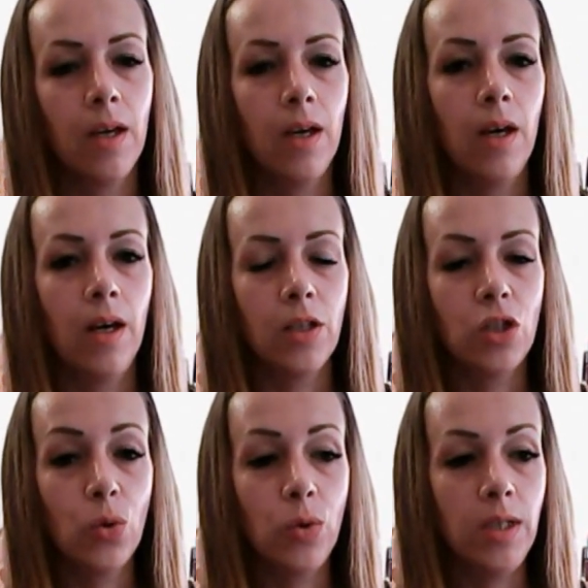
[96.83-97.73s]

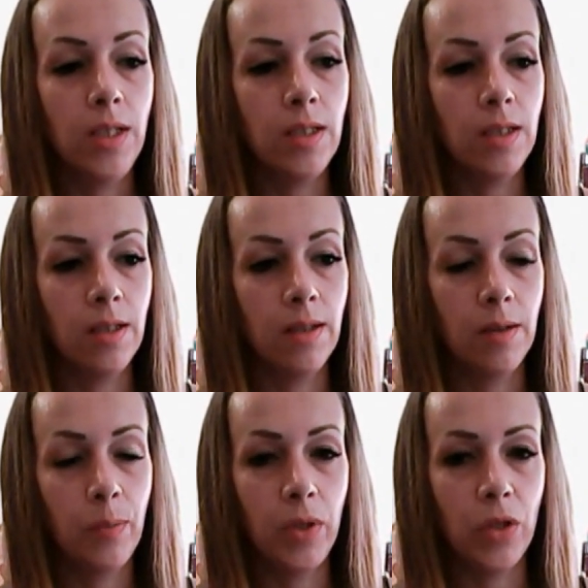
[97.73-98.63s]
So in this
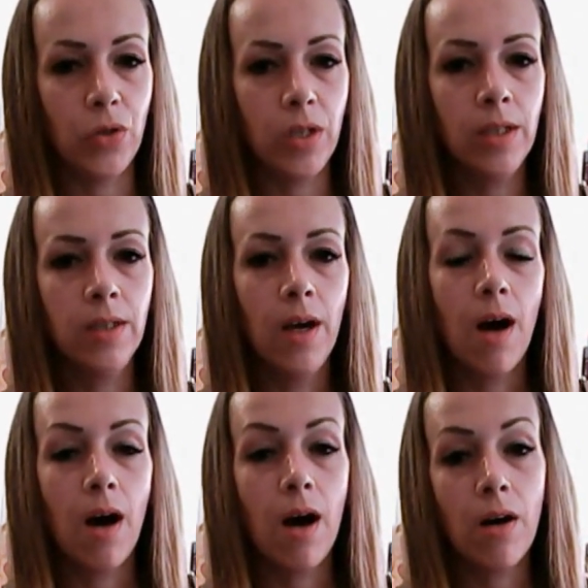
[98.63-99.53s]
period,
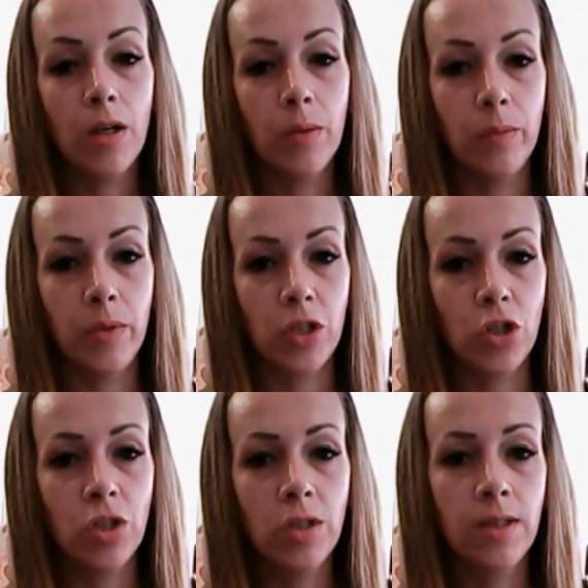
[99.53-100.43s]
our
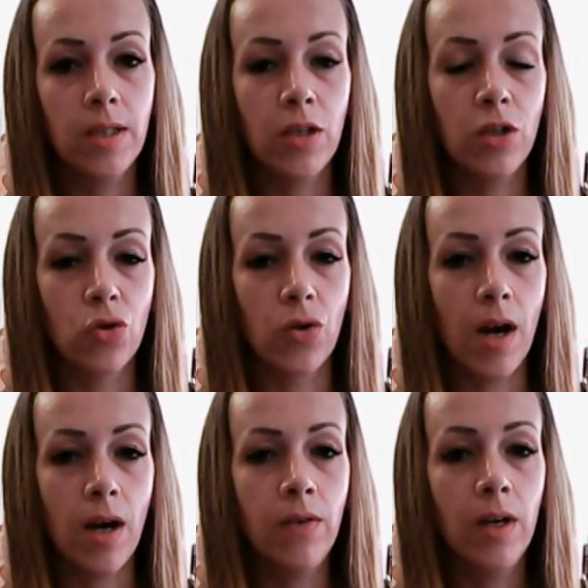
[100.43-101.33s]
ambitions and
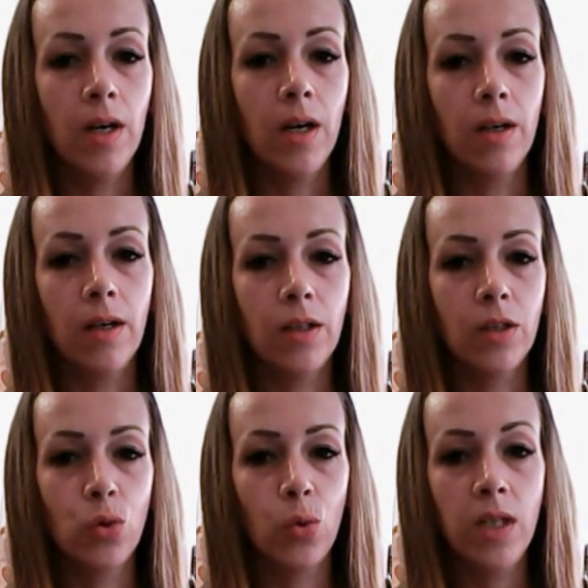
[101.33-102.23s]
drive
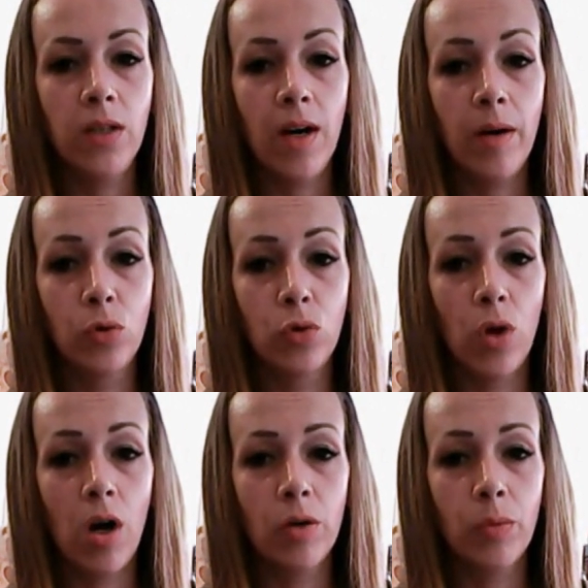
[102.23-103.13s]
to live up to
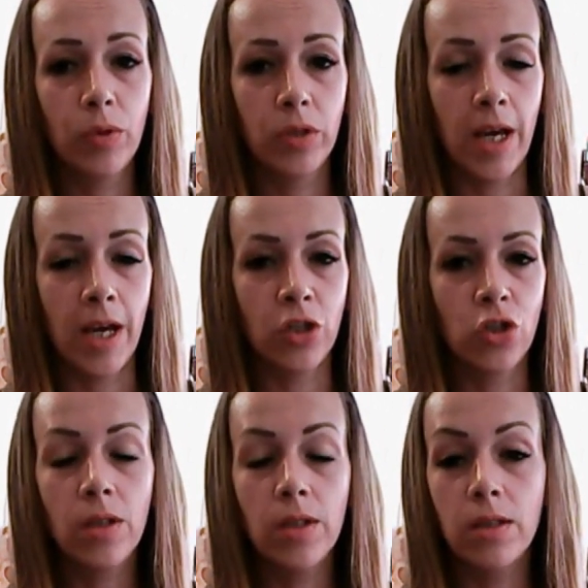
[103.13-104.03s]
our
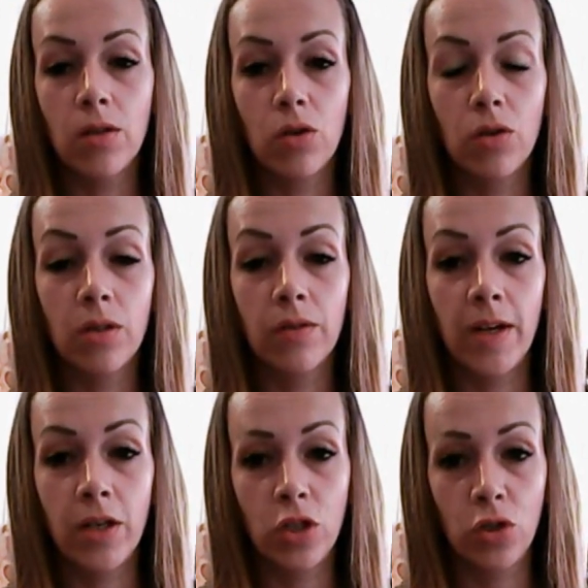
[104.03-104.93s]
potential is
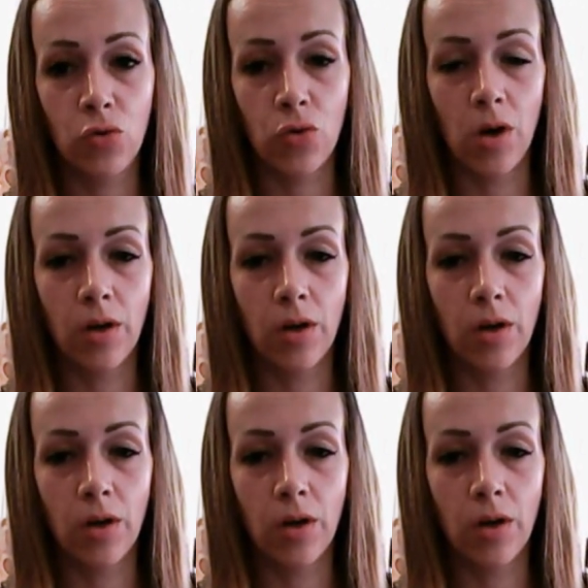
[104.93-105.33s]
very strong.